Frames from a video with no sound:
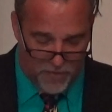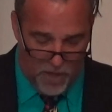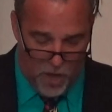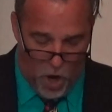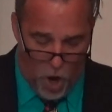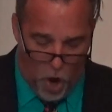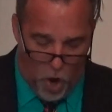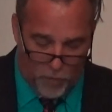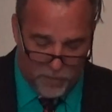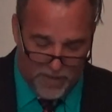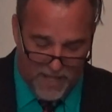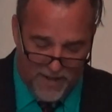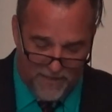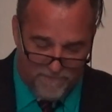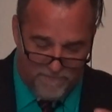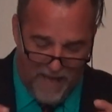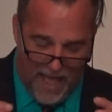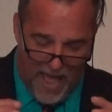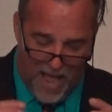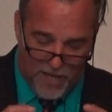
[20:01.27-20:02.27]
The
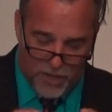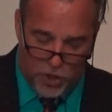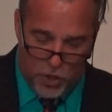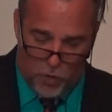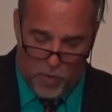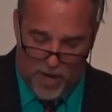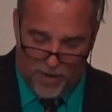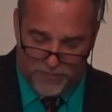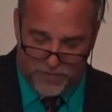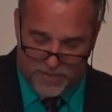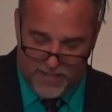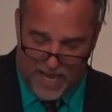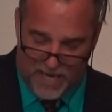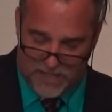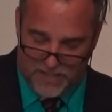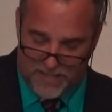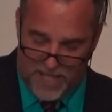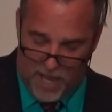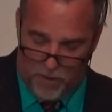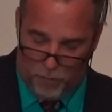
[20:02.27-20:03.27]
only value of
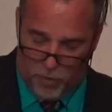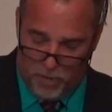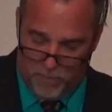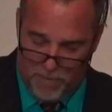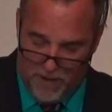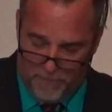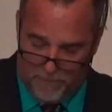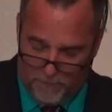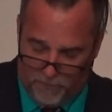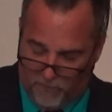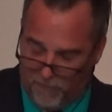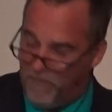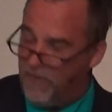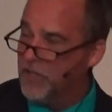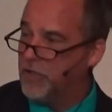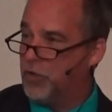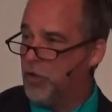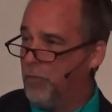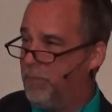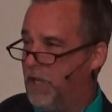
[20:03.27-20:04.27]
sex then would be for
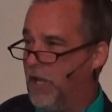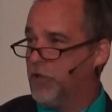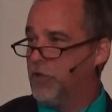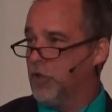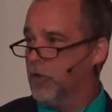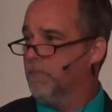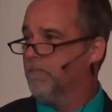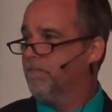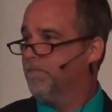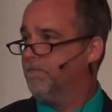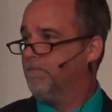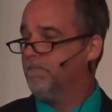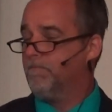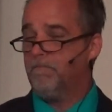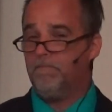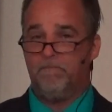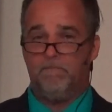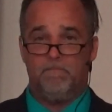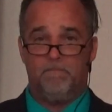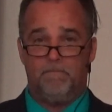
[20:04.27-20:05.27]
physical pleasure.
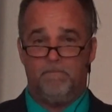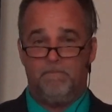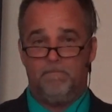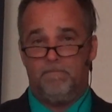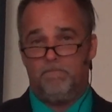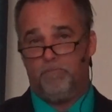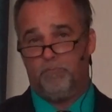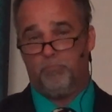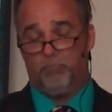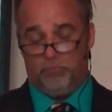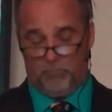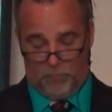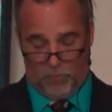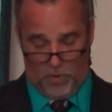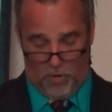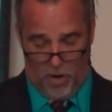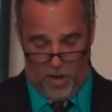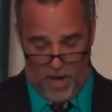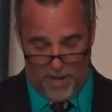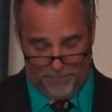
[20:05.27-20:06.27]

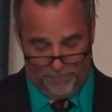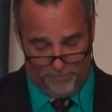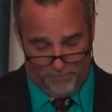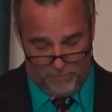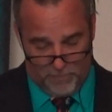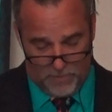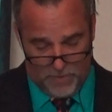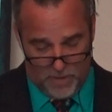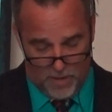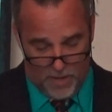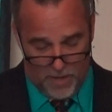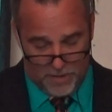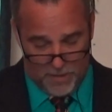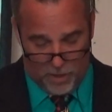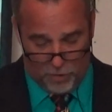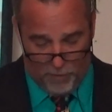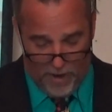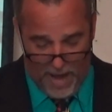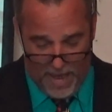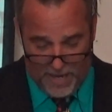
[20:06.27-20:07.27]
Alright?
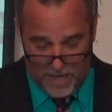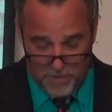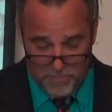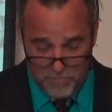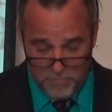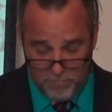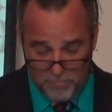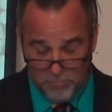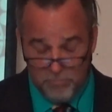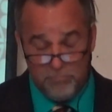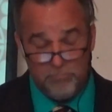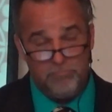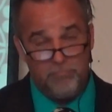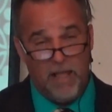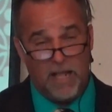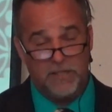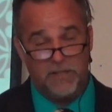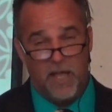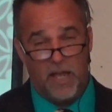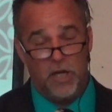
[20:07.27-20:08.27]
Now granted,
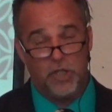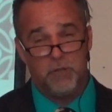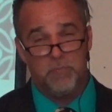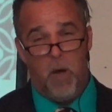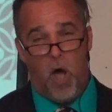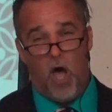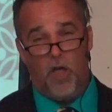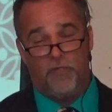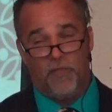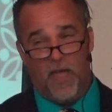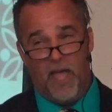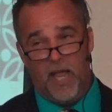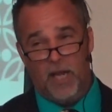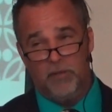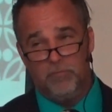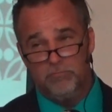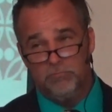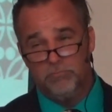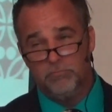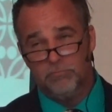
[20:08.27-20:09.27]
that's not a small
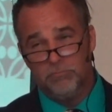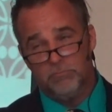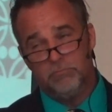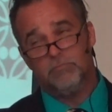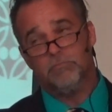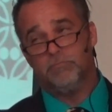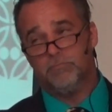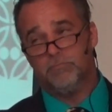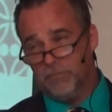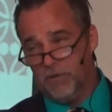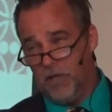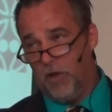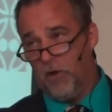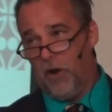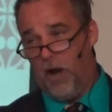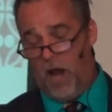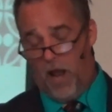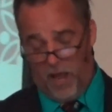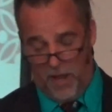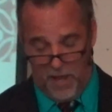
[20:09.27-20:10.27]
thing.
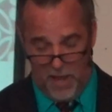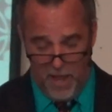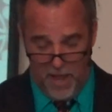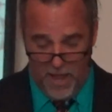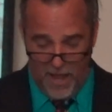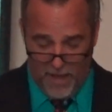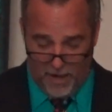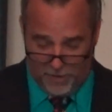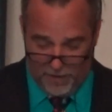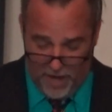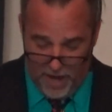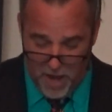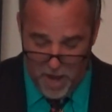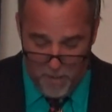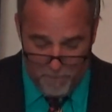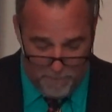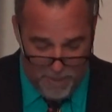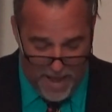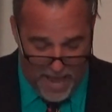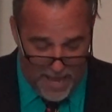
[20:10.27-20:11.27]
Alright?
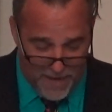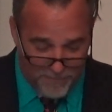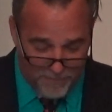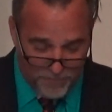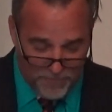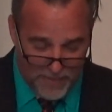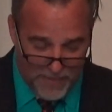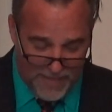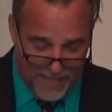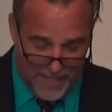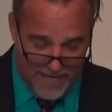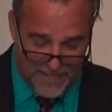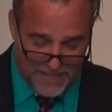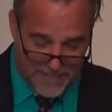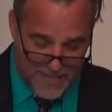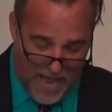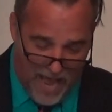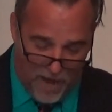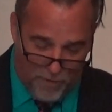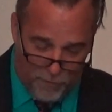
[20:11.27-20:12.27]
Okay? But it is
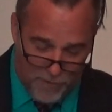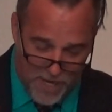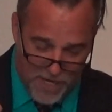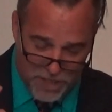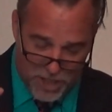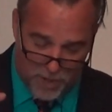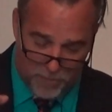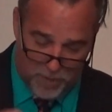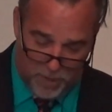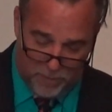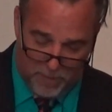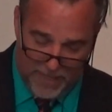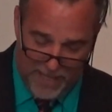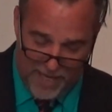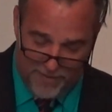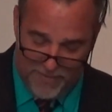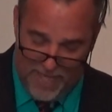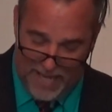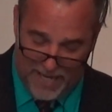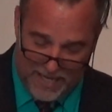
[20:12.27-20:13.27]
not reasonable to
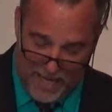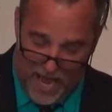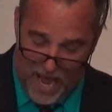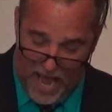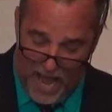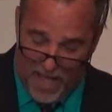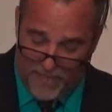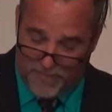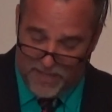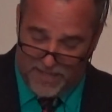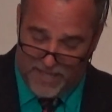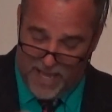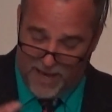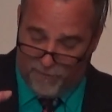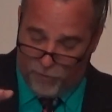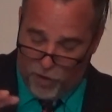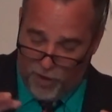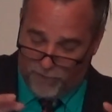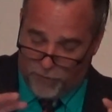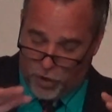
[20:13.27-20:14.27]
believe that God, the
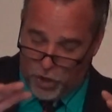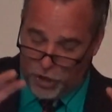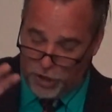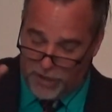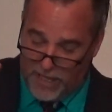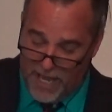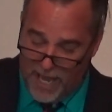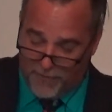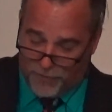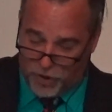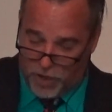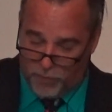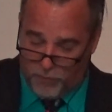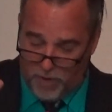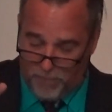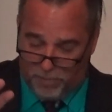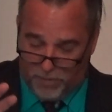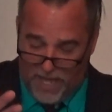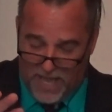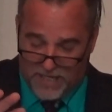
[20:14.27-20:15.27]
giver of good gifts, could
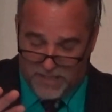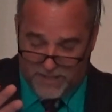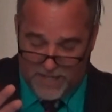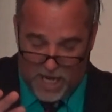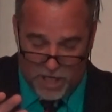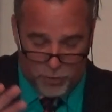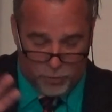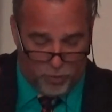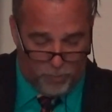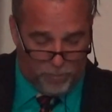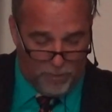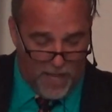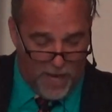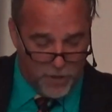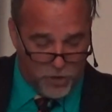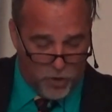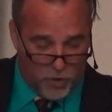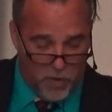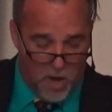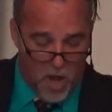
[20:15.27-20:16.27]
replace sexual
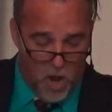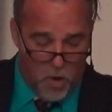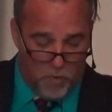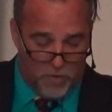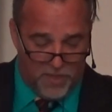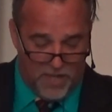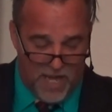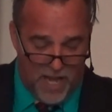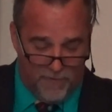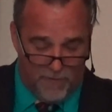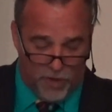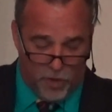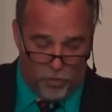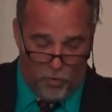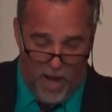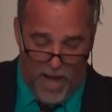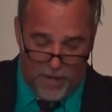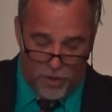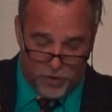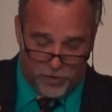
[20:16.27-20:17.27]
pleasure with an even
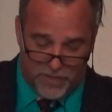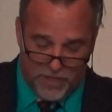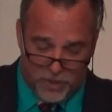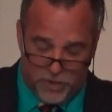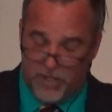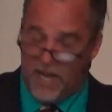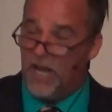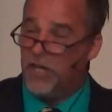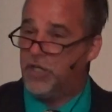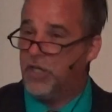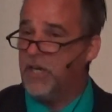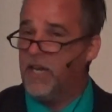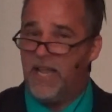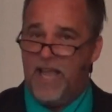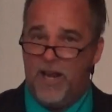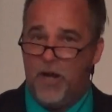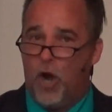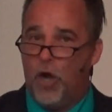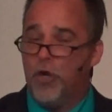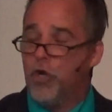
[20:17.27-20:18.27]
greater sensation
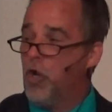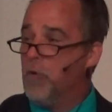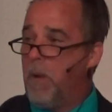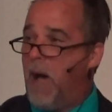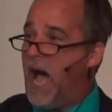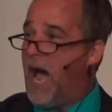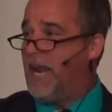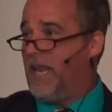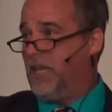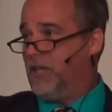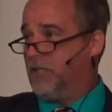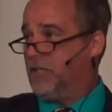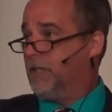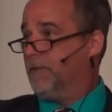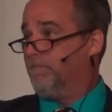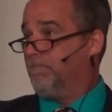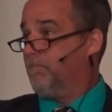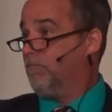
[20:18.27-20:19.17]
in our new bodies.